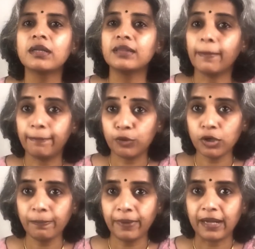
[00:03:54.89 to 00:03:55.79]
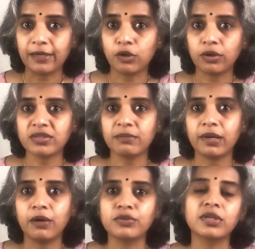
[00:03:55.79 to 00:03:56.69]
The Porut Paal talks
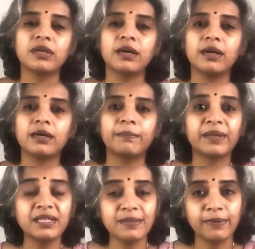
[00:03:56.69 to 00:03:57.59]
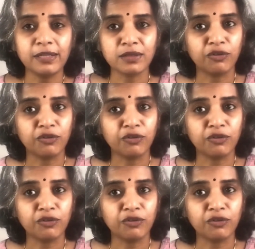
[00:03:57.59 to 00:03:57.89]
about principles